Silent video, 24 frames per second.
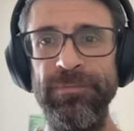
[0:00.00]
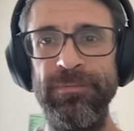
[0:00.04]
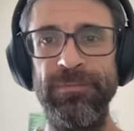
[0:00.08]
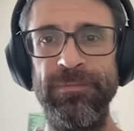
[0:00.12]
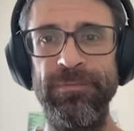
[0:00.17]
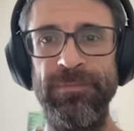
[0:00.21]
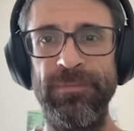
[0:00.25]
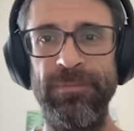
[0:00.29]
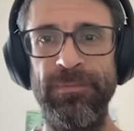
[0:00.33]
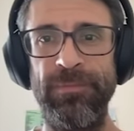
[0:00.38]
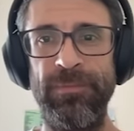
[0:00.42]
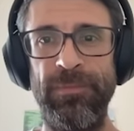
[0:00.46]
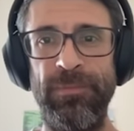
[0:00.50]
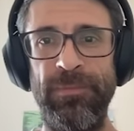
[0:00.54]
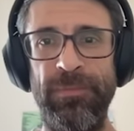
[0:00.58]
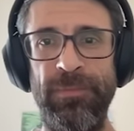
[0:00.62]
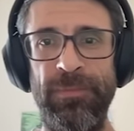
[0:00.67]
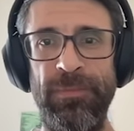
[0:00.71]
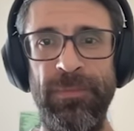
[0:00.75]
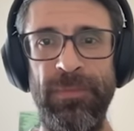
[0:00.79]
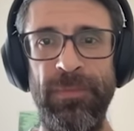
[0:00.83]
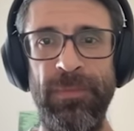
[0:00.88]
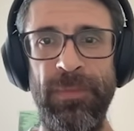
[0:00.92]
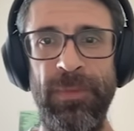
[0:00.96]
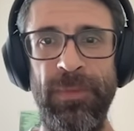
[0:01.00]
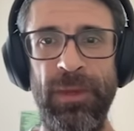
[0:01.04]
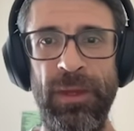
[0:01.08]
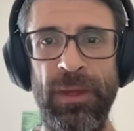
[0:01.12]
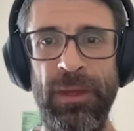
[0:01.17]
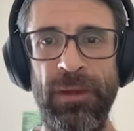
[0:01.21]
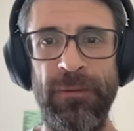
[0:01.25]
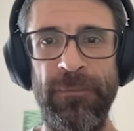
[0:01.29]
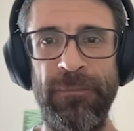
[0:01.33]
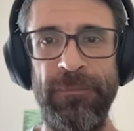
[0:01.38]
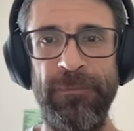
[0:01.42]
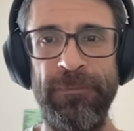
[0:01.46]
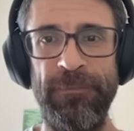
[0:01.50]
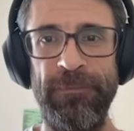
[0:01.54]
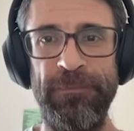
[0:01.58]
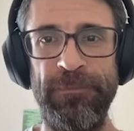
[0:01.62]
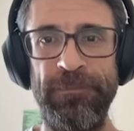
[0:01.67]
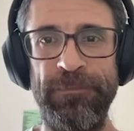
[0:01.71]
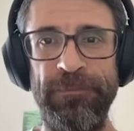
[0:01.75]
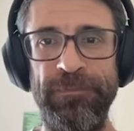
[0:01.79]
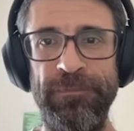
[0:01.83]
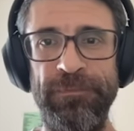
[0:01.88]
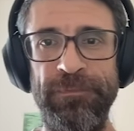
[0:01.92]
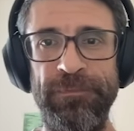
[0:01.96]

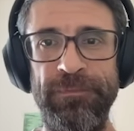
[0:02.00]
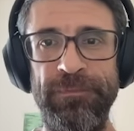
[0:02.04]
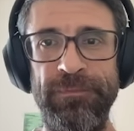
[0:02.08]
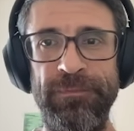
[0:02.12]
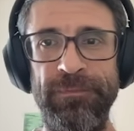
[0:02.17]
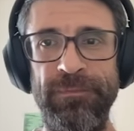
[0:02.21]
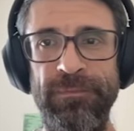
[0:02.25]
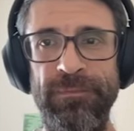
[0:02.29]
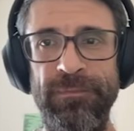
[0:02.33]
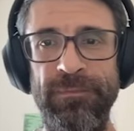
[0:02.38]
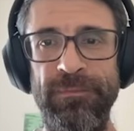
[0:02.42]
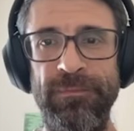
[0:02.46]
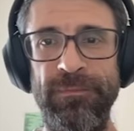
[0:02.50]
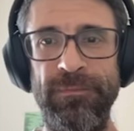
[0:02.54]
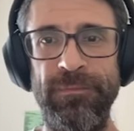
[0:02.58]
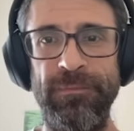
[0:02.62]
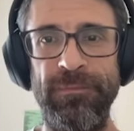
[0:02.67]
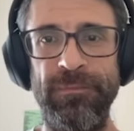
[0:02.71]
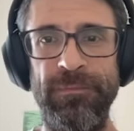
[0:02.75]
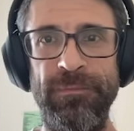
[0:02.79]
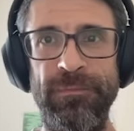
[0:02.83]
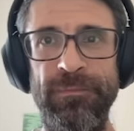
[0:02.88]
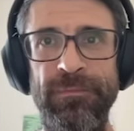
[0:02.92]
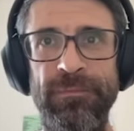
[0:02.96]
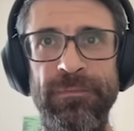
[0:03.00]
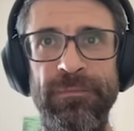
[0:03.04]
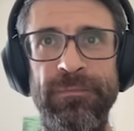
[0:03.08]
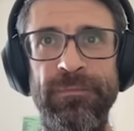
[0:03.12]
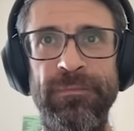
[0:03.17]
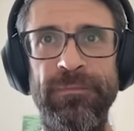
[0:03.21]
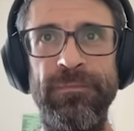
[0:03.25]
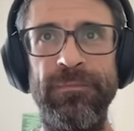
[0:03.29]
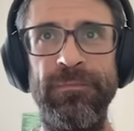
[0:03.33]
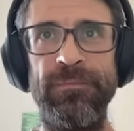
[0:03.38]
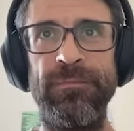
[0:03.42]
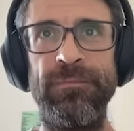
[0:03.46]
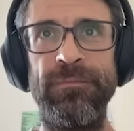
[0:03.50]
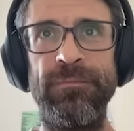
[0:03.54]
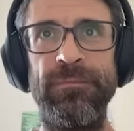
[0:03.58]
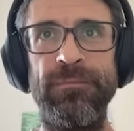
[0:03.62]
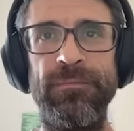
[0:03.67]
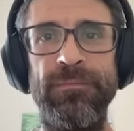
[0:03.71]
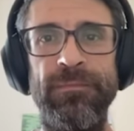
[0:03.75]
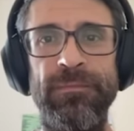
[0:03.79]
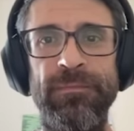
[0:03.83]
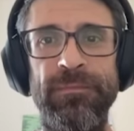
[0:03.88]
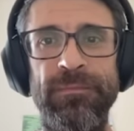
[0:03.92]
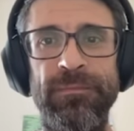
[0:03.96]

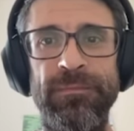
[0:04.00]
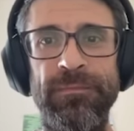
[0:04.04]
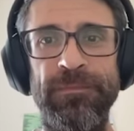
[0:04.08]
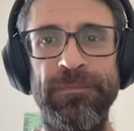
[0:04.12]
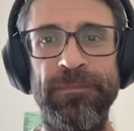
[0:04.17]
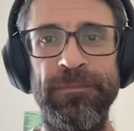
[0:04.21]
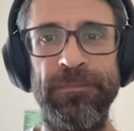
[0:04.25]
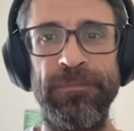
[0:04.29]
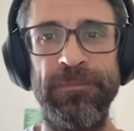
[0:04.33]
(not speaking)